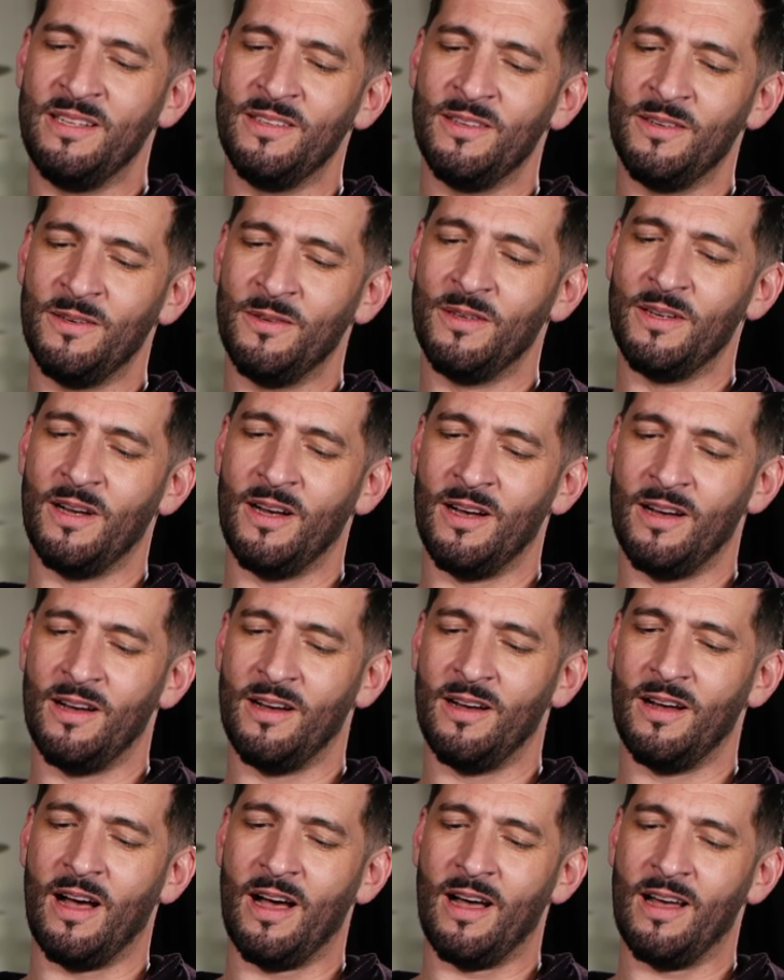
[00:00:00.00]
You know,
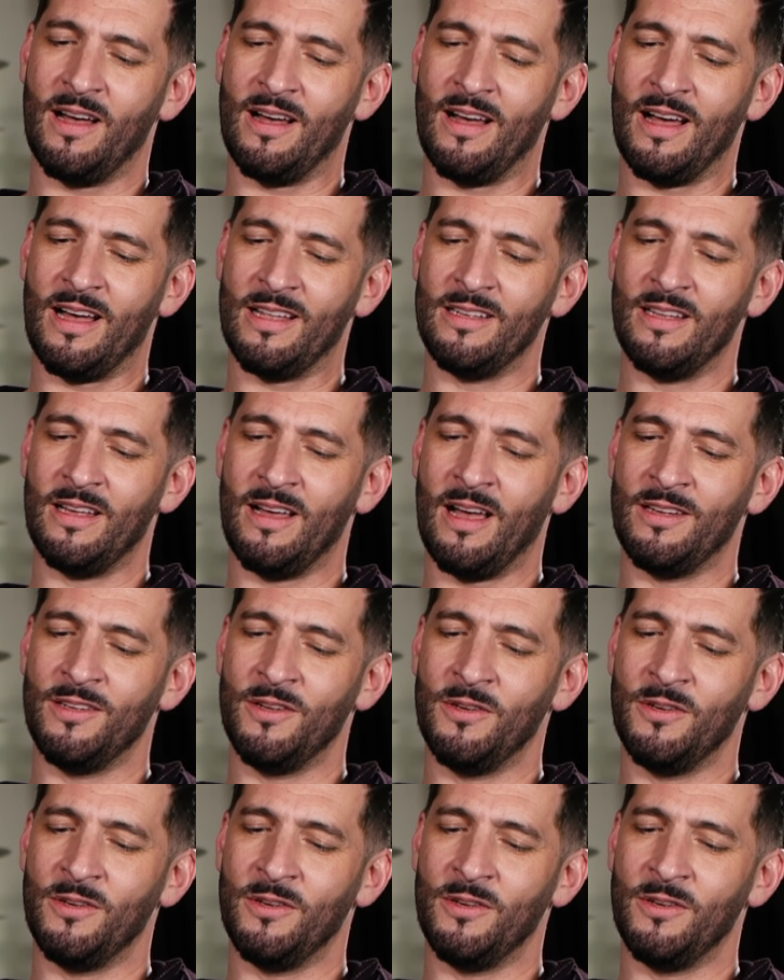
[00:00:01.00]
uh, I I I